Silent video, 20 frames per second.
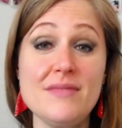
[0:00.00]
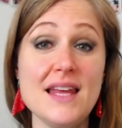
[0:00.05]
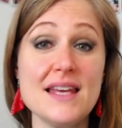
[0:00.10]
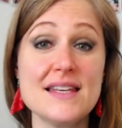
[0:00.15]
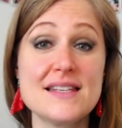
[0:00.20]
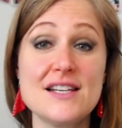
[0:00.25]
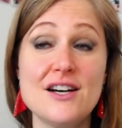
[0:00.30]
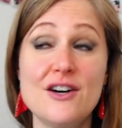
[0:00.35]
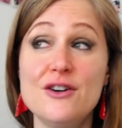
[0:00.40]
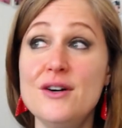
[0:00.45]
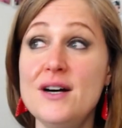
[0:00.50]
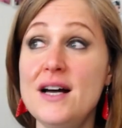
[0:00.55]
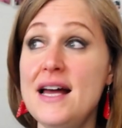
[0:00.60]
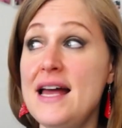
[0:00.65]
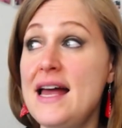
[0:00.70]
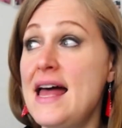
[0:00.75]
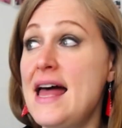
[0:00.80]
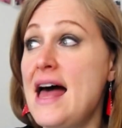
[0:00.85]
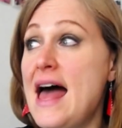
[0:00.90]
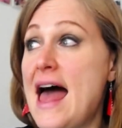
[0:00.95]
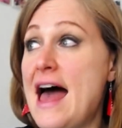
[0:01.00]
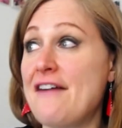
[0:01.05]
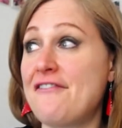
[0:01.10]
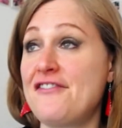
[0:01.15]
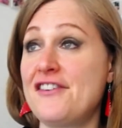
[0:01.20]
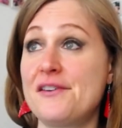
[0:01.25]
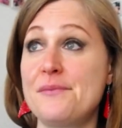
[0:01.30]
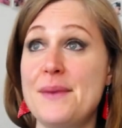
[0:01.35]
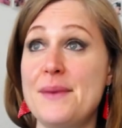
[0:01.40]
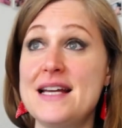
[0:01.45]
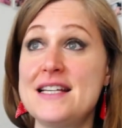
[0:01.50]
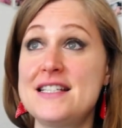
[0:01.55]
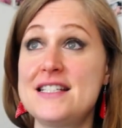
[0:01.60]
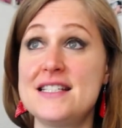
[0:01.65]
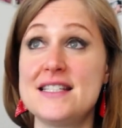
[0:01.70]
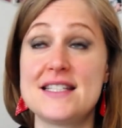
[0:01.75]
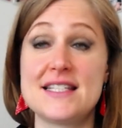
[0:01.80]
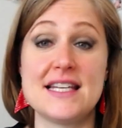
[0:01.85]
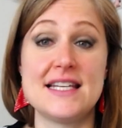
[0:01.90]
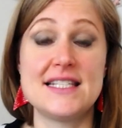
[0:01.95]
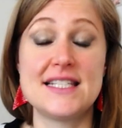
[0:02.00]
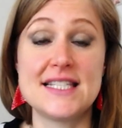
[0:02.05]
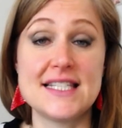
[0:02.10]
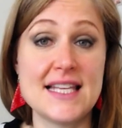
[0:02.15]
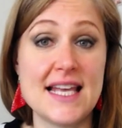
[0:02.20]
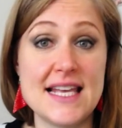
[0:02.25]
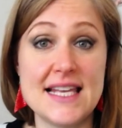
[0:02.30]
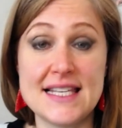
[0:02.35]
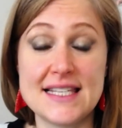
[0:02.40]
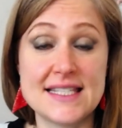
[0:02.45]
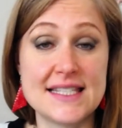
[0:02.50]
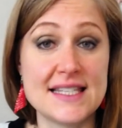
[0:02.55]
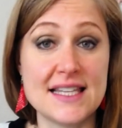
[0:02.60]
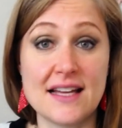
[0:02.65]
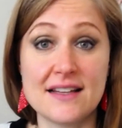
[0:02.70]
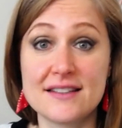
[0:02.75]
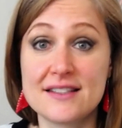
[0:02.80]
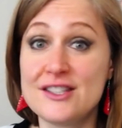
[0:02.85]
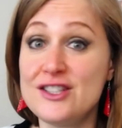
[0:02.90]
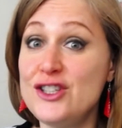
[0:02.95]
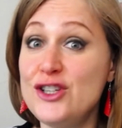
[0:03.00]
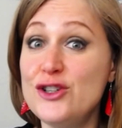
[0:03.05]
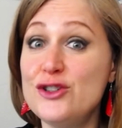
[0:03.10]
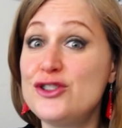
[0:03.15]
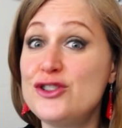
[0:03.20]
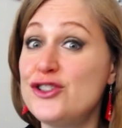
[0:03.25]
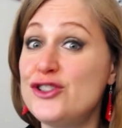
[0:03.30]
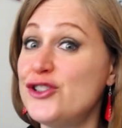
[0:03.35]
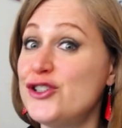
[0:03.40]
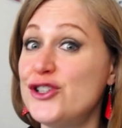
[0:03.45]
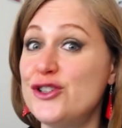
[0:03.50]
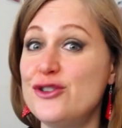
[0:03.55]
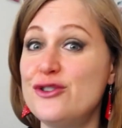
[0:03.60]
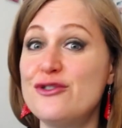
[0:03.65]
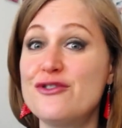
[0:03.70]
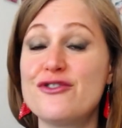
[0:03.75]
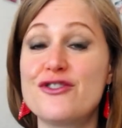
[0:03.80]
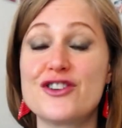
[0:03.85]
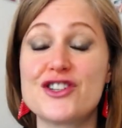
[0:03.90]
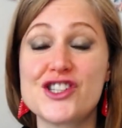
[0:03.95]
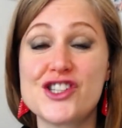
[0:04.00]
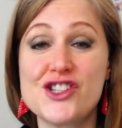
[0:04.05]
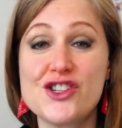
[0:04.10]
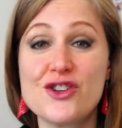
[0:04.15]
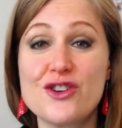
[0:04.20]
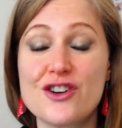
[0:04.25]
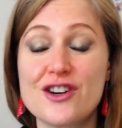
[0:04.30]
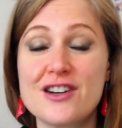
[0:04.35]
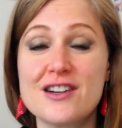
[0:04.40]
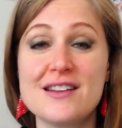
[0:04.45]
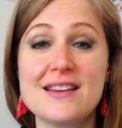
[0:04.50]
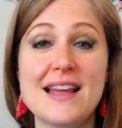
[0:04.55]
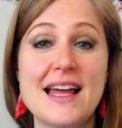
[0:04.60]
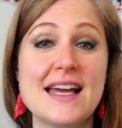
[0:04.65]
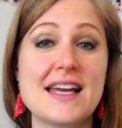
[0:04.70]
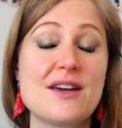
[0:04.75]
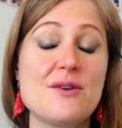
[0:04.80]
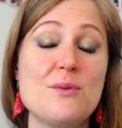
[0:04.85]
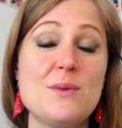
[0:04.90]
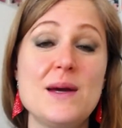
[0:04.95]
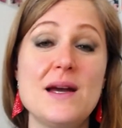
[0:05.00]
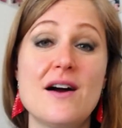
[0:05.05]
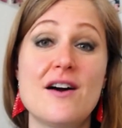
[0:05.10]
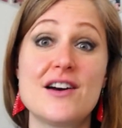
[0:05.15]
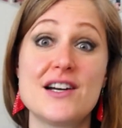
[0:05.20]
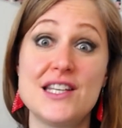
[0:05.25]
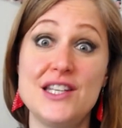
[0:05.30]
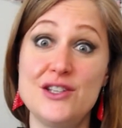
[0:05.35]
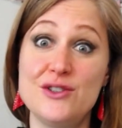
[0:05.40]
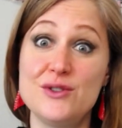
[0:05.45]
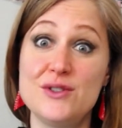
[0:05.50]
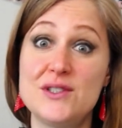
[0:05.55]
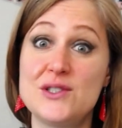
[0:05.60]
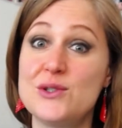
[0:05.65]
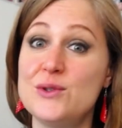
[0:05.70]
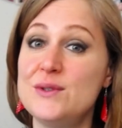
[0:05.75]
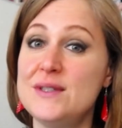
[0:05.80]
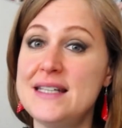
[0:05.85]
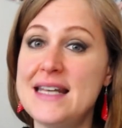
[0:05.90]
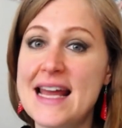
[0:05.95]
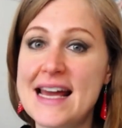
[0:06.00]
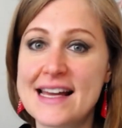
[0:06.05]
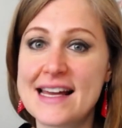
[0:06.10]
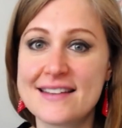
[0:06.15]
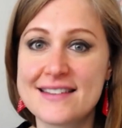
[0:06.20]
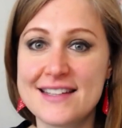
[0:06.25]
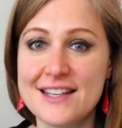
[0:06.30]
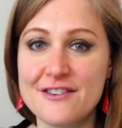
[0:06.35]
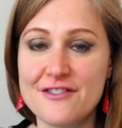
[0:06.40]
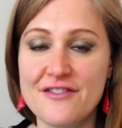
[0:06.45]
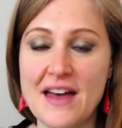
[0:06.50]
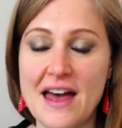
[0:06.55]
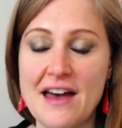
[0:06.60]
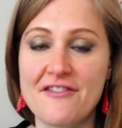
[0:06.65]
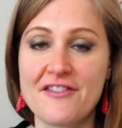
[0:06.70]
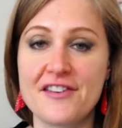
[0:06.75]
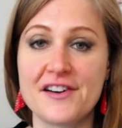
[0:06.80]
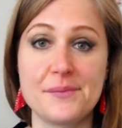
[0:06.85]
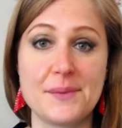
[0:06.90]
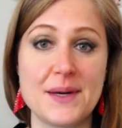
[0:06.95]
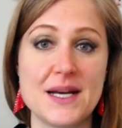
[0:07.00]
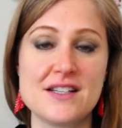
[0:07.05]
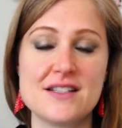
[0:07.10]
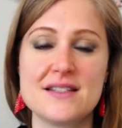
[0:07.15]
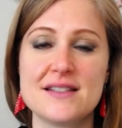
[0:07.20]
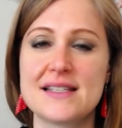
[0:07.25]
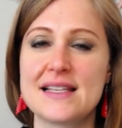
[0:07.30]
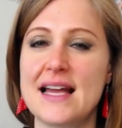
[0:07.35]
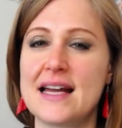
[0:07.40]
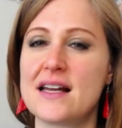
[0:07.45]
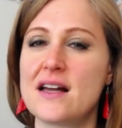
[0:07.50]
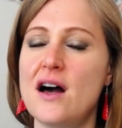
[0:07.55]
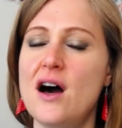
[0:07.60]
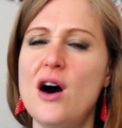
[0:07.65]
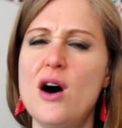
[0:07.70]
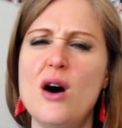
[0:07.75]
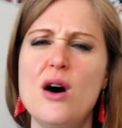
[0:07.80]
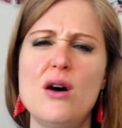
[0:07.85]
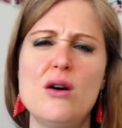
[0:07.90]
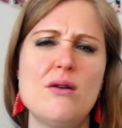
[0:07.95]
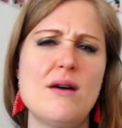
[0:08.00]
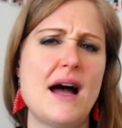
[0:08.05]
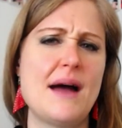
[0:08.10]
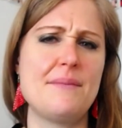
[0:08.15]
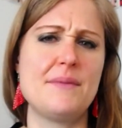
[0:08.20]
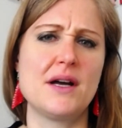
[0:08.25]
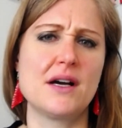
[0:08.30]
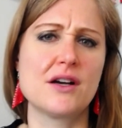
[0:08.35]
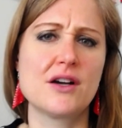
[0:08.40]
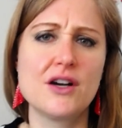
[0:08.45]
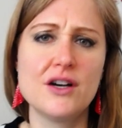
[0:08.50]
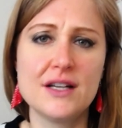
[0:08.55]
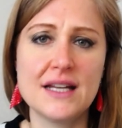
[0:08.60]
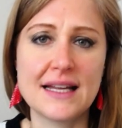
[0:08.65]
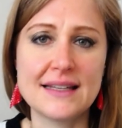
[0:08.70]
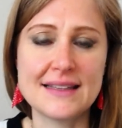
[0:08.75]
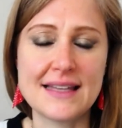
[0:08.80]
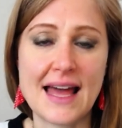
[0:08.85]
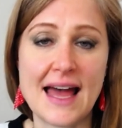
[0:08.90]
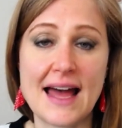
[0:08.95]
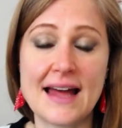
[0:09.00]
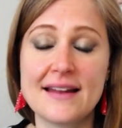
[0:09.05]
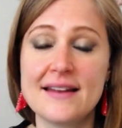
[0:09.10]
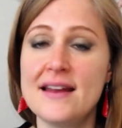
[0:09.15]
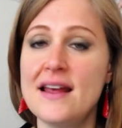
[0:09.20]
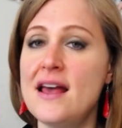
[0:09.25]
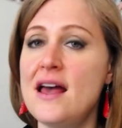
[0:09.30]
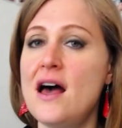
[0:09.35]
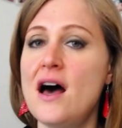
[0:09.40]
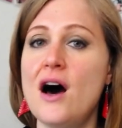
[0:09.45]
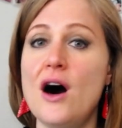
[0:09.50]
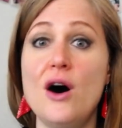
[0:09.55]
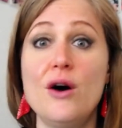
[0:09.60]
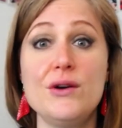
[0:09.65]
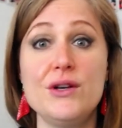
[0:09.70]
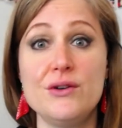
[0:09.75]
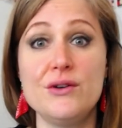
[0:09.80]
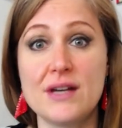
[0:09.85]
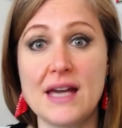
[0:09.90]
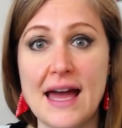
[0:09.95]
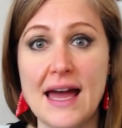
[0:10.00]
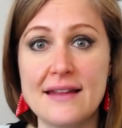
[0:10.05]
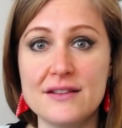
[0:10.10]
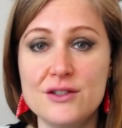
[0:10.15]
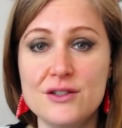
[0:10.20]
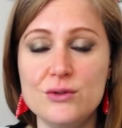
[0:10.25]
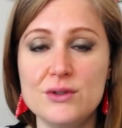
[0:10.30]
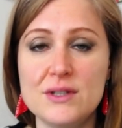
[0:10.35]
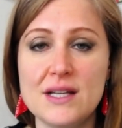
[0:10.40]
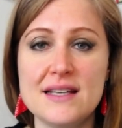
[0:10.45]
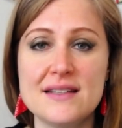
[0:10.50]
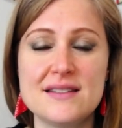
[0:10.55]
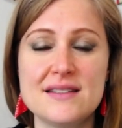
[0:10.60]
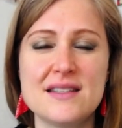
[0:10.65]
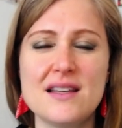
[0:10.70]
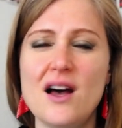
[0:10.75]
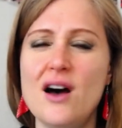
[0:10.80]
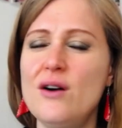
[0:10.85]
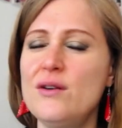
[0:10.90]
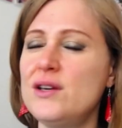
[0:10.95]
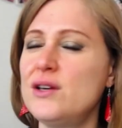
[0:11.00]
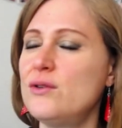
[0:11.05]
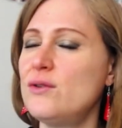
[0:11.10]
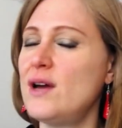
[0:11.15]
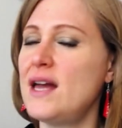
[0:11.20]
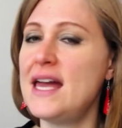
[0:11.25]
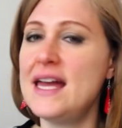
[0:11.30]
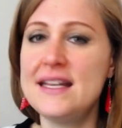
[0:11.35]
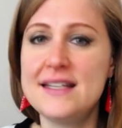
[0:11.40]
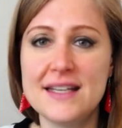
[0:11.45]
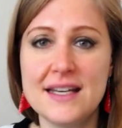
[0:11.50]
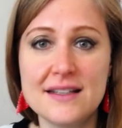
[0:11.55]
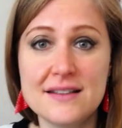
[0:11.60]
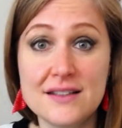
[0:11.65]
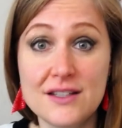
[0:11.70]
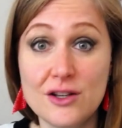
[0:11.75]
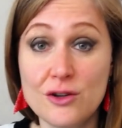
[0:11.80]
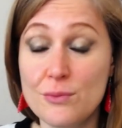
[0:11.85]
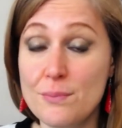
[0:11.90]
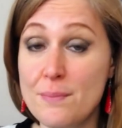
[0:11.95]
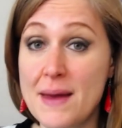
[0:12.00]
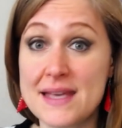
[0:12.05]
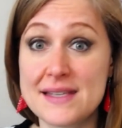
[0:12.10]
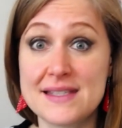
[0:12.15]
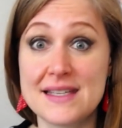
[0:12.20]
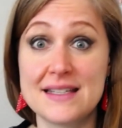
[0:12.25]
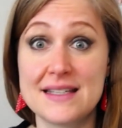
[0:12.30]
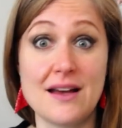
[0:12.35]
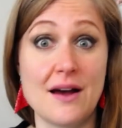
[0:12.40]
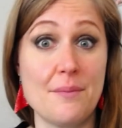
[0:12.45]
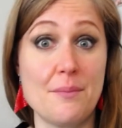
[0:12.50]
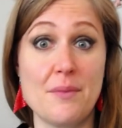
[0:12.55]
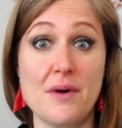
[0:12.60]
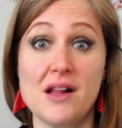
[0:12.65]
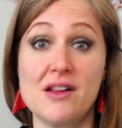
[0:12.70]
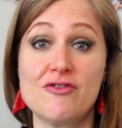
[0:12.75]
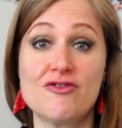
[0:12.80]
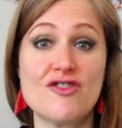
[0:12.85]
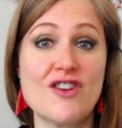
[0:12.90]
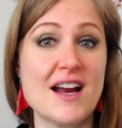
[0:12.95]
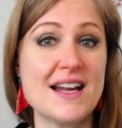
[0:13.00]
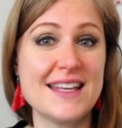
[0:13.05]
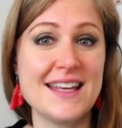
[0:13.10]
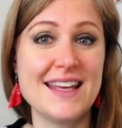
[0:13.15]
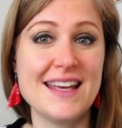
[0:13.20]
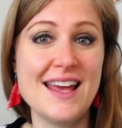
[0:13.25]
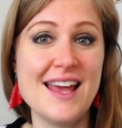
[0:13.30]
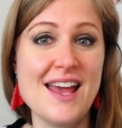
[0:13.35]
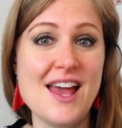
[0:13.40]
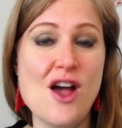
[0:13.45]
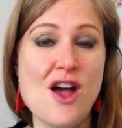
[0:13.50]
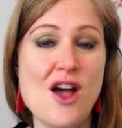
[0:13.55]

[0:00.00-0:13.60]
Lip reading: So affirmations is not new to you for sure. Like, we are used to negative affirmations like, oh, I'm not good at that. Oh, you can't do this. Oh, you idiot, you messed it up already.